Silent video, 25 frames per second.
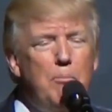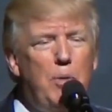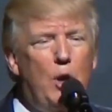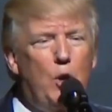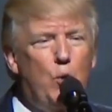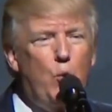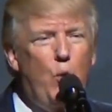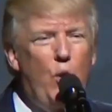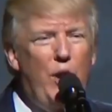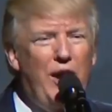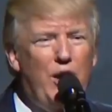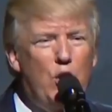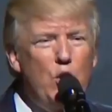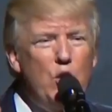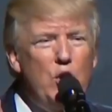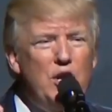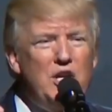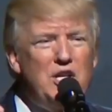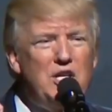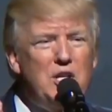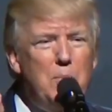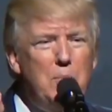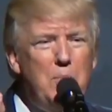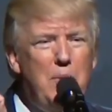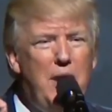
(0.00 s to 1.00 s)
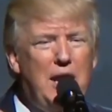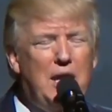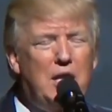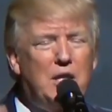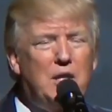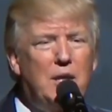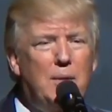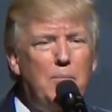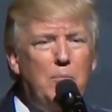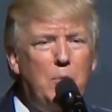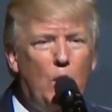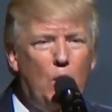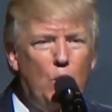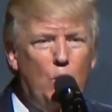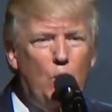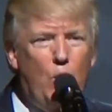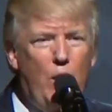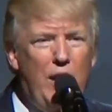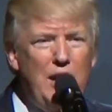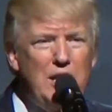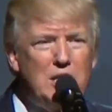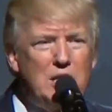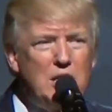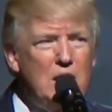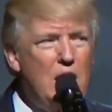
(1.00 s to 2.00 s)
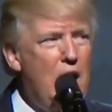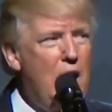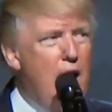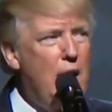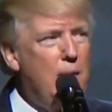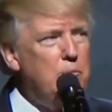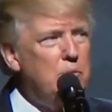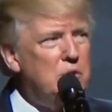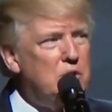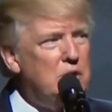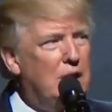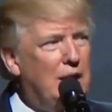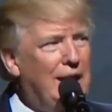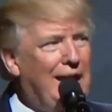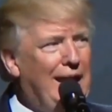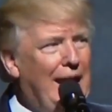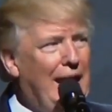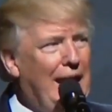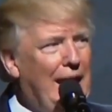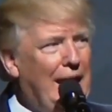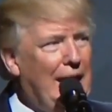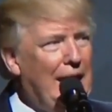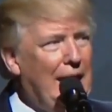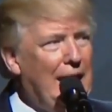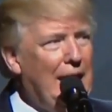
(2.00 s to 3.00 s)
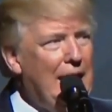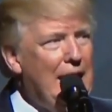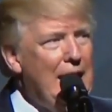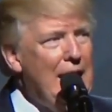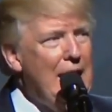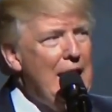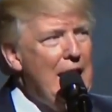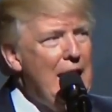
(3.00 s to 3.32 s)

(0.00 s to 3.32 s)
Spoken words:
But we're going to make them great times again.